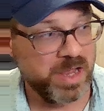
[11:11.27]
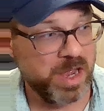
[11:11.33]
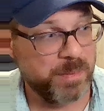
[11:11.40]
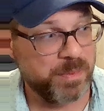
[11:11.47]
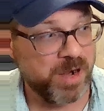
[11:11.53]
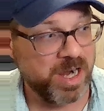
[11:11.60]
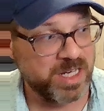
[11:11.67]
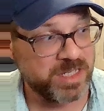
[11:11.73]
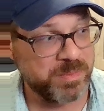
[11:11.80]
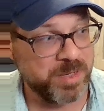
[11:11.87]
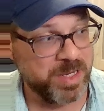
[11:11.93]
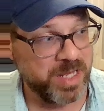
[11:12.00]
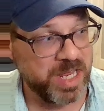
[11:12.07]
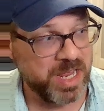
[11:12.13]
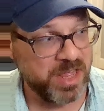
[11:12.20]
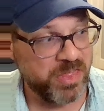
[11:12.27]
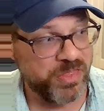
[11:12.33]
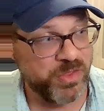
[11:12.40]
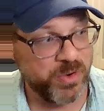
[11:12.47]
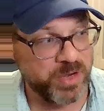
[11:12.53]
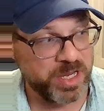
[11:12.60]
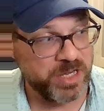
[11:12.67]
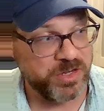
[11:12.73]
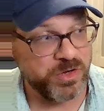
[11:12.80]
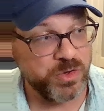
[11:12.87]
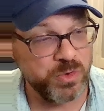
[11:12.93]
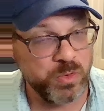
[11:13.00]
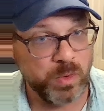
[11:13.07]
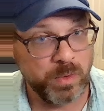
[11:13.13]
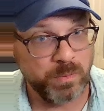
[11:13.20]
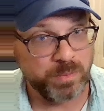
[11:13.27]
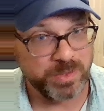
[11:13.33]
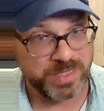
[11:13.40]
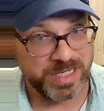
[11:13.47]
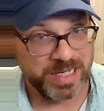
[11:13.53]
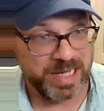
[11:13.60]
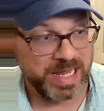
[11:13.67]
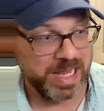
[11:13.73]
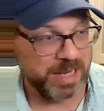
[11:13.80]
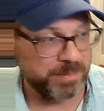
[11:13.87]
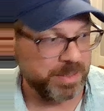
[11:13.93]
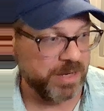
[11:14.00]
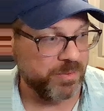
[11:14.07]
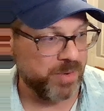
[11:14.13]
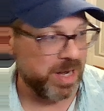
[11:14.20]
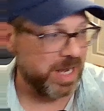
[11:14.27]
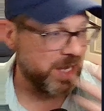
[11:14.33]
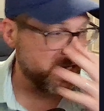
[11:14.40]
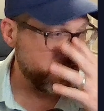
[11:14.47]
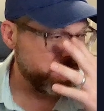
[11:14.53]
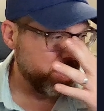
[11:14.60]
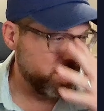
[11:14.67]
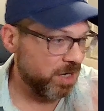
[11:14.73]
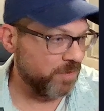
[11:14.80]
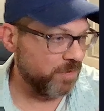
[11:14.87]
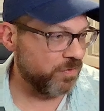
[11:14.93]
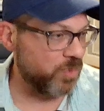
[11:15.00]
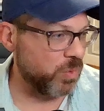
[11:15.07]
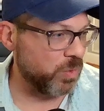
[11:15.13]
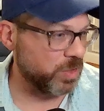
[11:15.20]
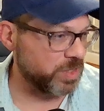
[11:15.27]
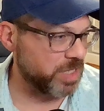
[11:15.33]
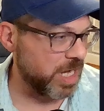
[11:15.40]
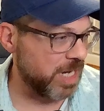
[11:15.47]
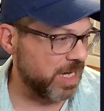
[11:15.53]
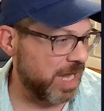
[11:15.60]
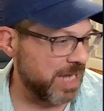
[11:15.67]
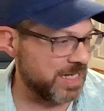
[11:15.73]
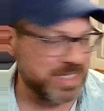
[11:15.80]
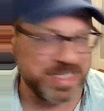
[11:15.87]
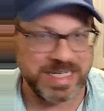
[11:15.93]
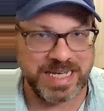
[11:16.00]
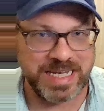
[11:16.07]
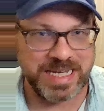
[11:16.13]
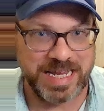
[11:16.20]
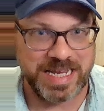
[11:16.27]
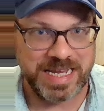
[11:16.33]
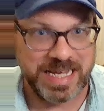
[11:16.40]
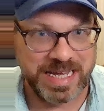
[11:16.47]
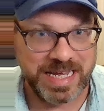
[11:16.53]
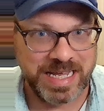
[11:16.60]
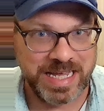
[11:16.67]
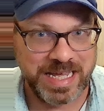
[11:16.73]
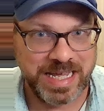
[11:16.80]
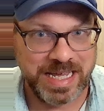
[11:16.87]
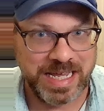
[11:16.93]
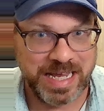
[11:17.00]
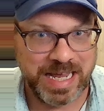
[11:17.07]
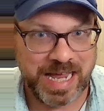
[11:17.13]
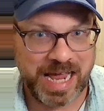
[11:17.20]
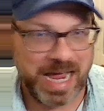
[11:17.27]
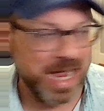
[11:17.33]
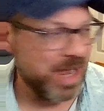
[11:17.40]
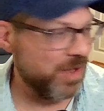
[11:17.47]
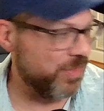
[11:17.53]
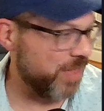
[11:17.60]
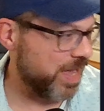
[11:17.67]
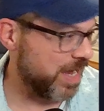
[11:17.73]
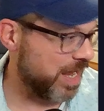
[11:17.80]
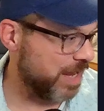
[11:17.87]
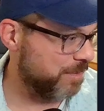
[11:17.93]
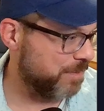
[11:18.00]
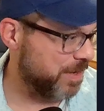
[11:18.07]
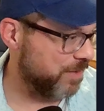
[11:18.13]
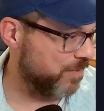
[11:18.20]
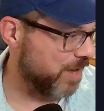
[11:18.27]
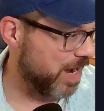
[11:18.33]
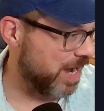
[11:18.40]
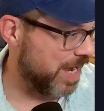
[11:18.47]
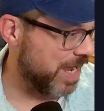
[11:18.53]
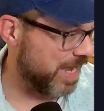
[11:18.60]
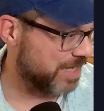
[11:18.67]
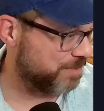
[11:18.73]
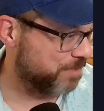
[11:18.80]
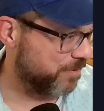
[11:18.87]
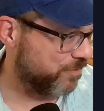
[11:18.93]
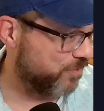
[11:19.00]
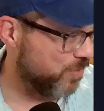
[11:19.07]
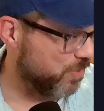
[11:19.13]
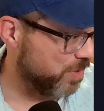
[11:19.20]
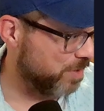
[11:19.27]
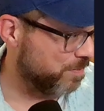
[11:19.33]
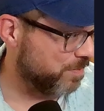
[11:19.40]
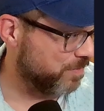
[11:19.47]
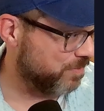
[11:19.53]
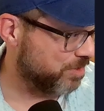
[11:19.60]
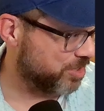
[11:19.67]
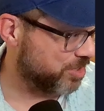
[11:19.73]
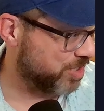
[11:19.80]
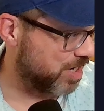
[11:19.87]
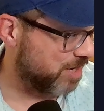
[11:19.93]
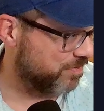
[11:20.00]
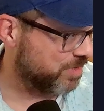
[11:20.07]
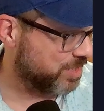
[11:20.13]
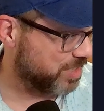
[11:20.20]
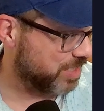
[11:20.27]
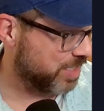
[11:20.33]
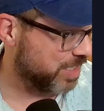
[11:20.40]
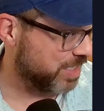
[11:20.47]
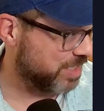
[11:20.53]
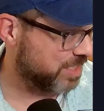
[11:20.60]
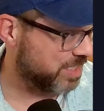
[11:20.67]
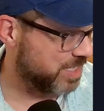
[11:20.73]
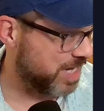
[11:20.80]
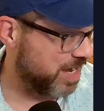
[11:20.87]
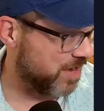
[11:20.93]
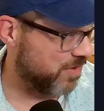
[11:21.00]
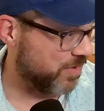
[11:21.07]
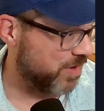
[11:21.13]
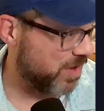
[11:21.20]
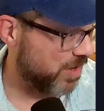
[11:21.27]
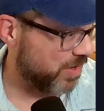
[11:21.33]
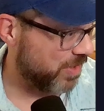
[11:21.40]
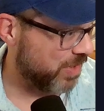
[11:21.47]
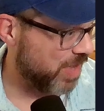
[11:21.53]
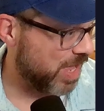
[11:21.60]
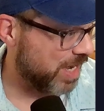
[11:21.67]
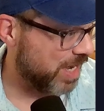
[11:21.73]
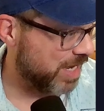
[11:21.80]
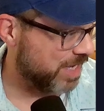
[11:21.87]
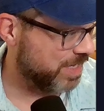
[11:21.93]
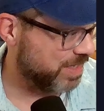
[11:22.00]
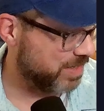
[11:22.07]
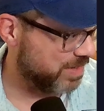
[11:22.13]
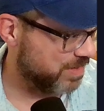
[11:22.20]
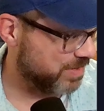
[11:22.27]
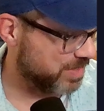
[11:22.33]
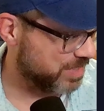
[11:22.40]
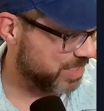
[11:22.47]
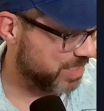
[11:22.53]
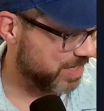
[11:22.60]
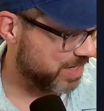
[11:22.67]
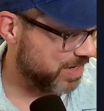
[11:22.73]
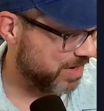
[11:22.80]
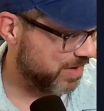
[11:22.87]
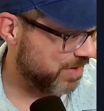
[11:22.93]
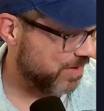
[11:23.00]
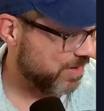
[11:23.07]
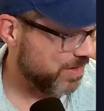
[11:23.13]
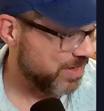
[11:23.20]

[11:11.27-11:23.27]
approximately 32% APY. Of course, I'd like to see how that APY has performed, which obviously it's down a lot. You can see here.